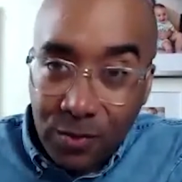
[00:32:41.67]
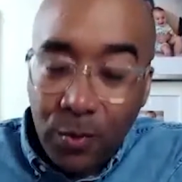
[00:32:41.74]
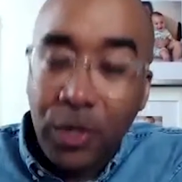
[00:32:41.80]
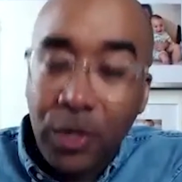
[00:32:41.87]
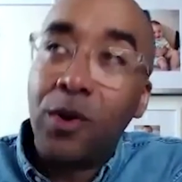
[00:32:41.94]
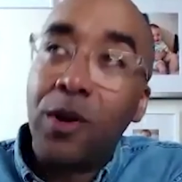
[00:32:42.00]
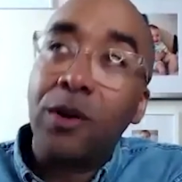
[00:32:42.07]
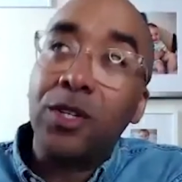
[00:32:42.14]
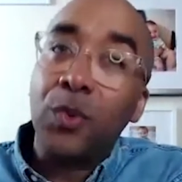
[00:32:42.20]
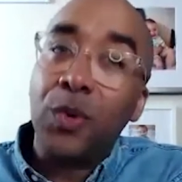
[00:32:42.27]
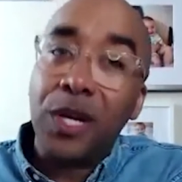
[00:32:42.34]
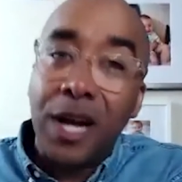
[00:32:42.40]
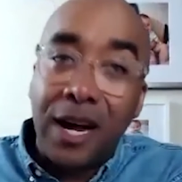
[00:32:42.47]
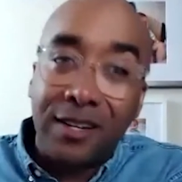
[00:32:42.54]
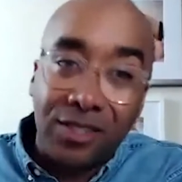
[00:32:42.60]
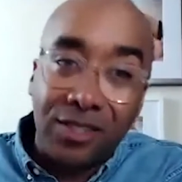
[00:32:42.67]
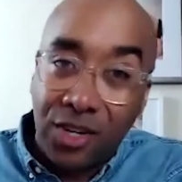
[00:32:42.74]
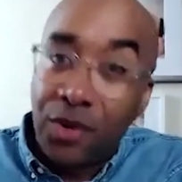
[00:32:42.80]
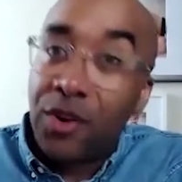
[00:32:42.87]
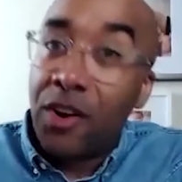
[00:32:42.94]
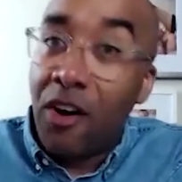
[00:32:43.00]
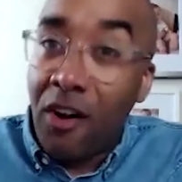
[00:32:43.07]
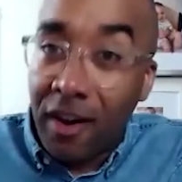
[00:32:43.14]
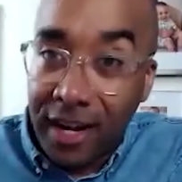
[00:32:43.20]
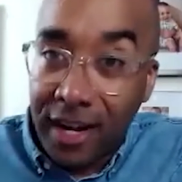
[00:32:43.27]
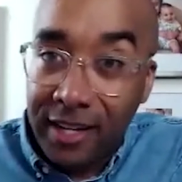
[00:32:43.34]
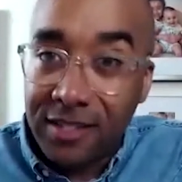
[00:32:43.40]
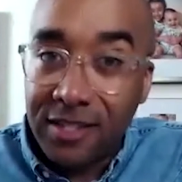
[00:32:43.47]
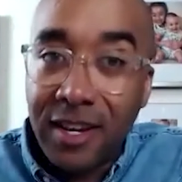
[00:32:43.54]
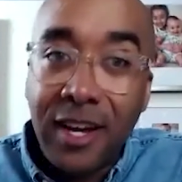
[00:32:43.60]
When you go to a concert, you're an
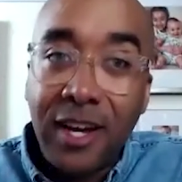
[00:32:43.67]
audience.